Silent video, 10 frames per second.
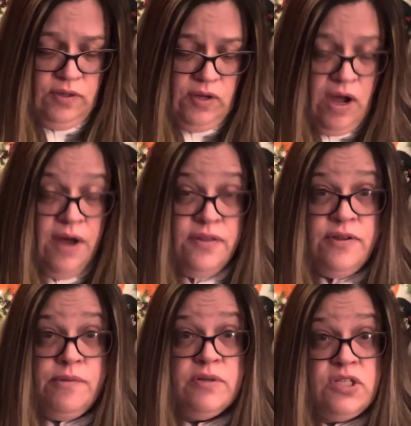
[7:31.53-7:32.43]
um,
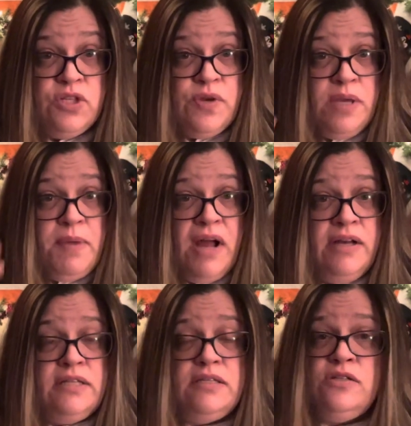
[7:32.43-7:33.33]
they were silky
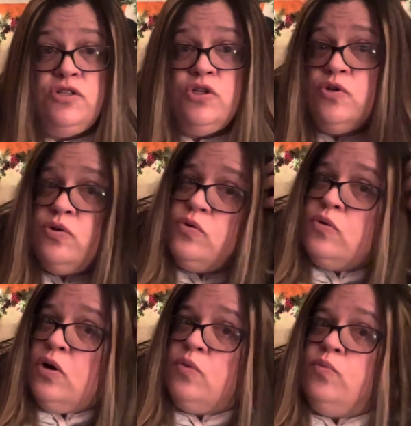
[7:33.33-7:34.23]
bonnets that you could
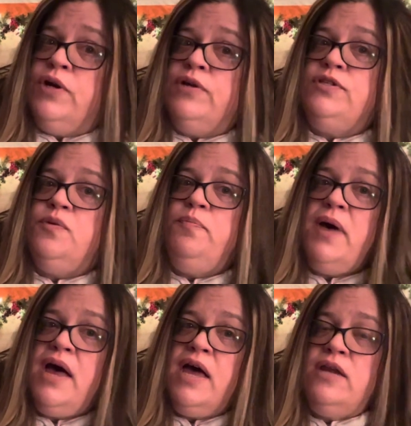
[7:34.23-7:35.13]
uh, wear to
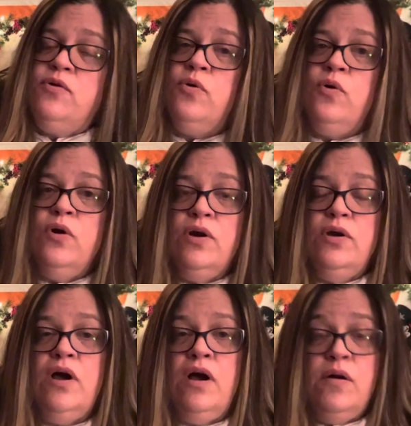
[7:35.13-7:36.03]
bed
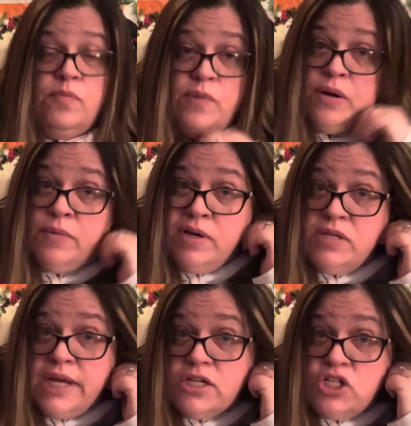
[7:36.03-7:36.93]
or um, wear when you
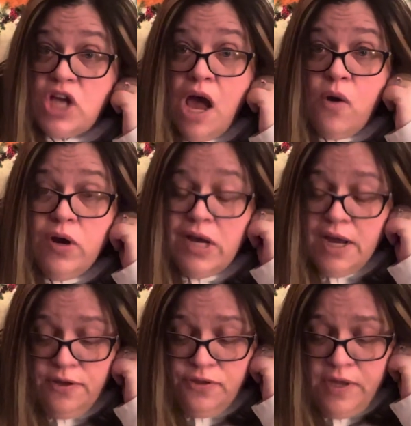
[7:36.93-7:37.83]
take a shower
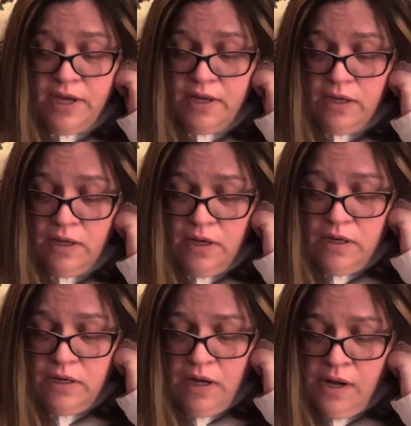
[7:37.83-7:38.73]
kind of thing.
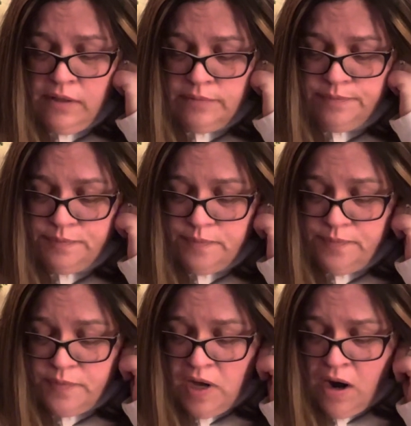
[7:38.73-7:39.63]
Um,
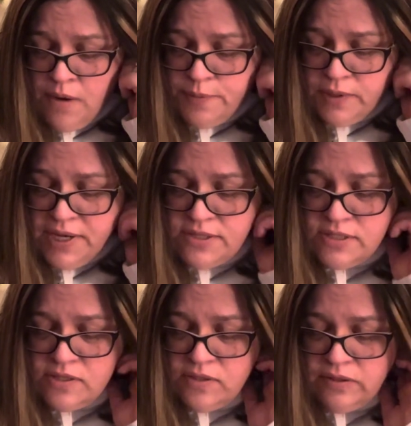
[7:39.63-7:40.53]
our
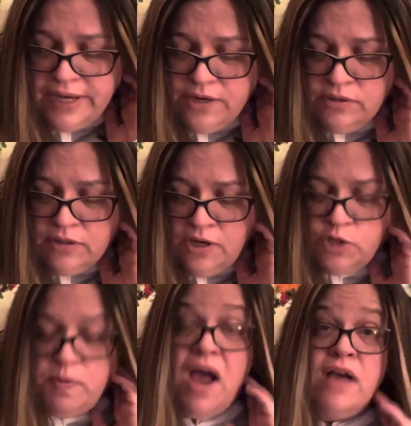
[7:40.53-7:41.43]
place layered
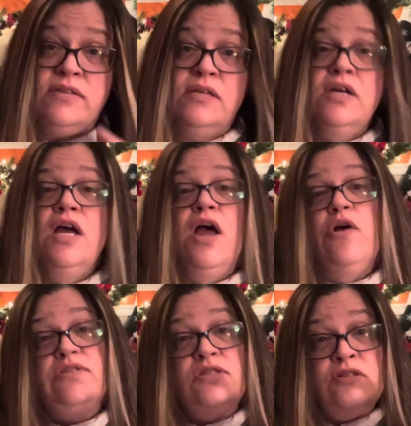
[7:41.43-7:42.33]
lunchbox,
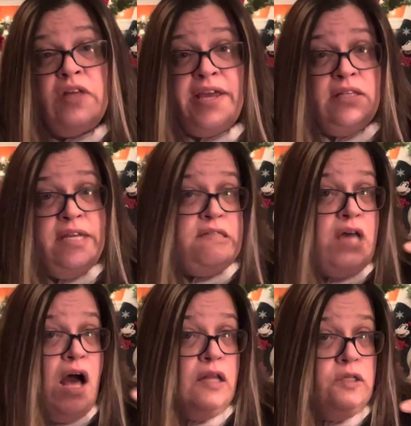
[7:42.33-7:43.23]
slightly
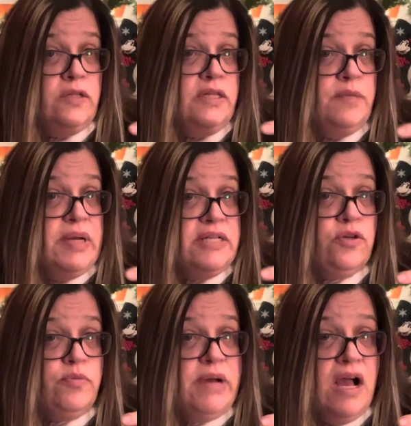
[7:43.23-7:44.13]
taller than the
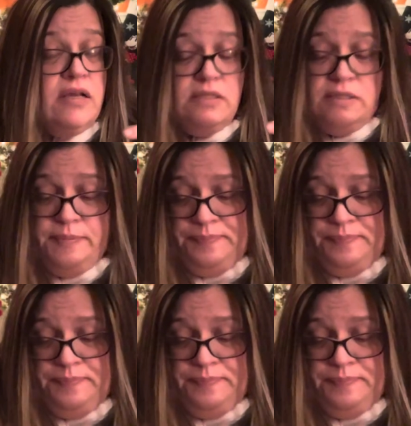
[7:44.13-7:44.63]
bento box.